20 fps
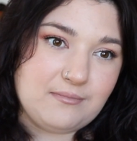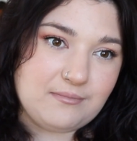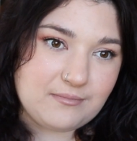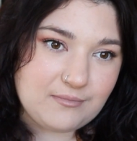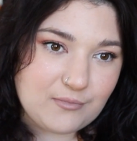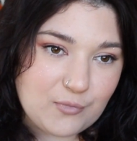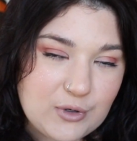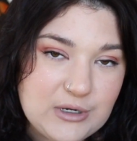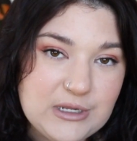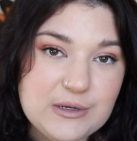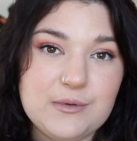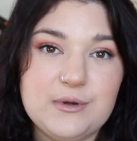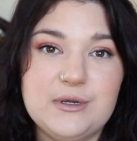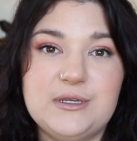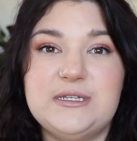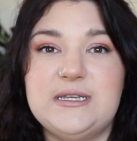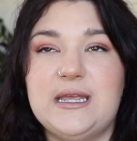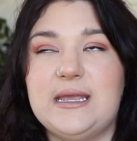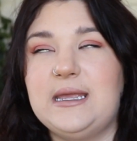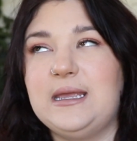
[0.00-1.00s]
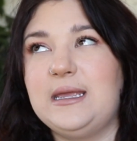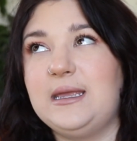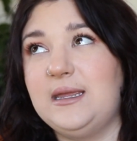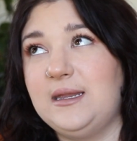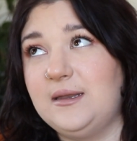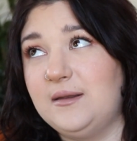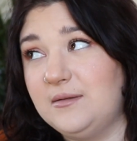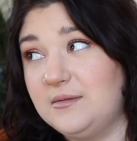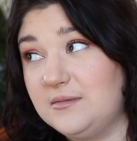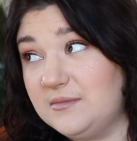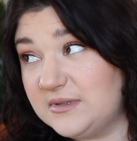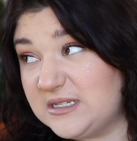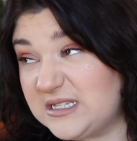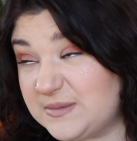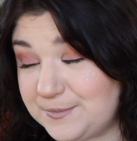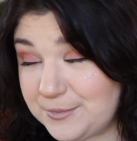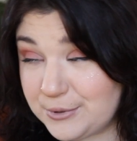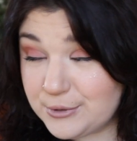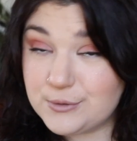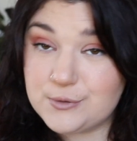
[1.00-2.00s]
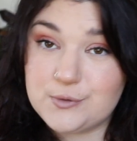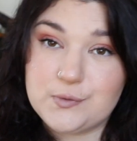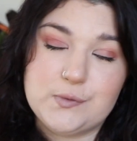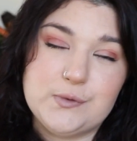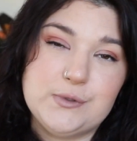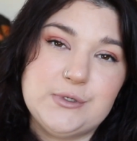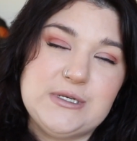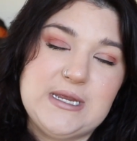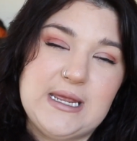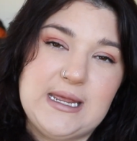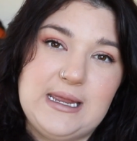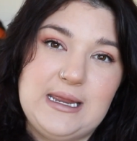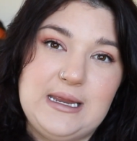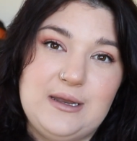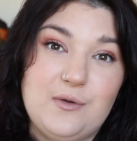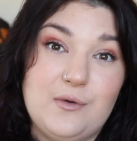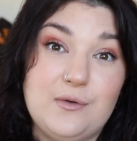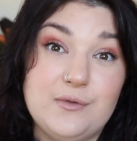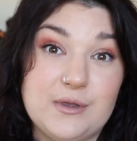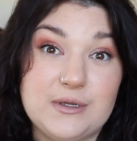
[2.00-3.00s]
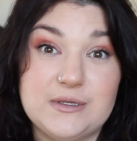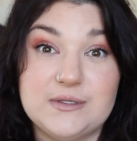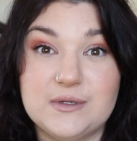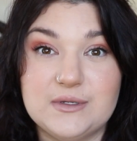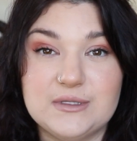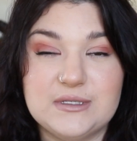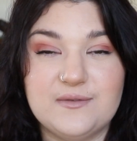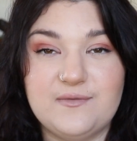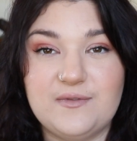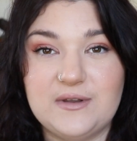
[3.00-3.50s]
morning routine, spiritual routine, all those sorts of